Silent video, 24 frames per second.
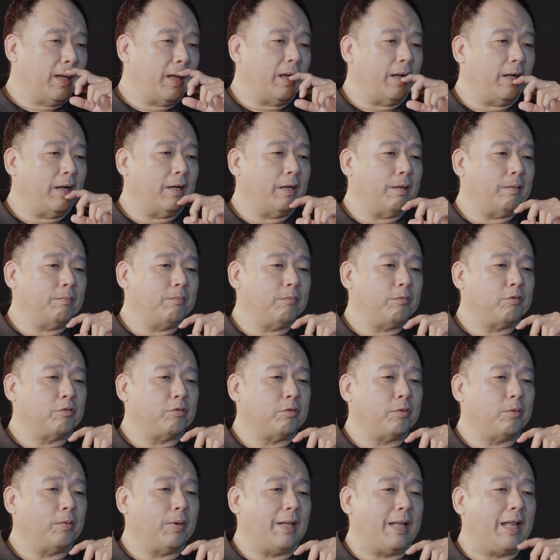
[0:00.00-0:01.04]
Um,
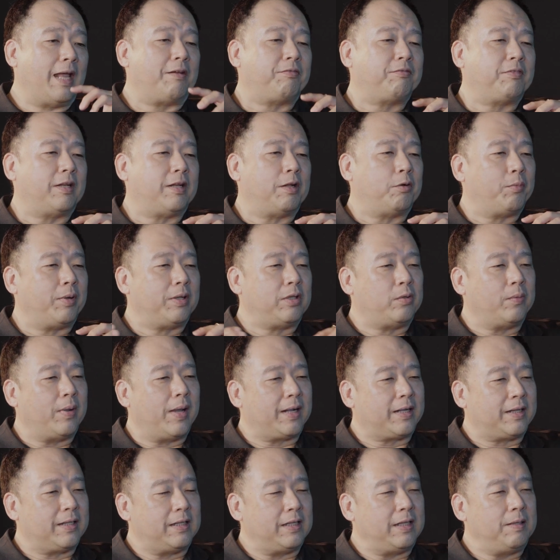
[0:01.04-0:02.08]
so I left that and went to
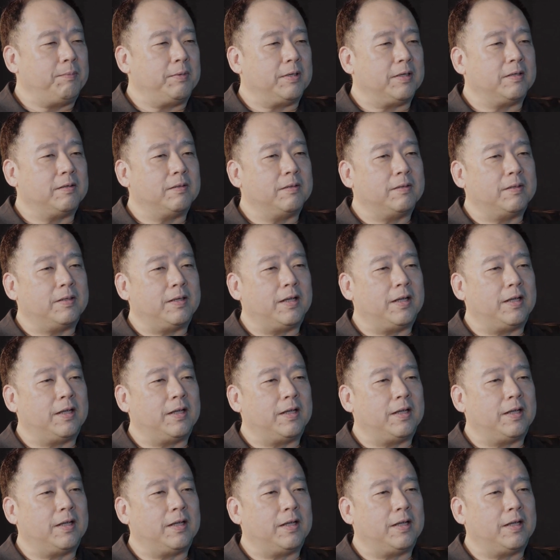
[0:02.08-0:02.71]
academia.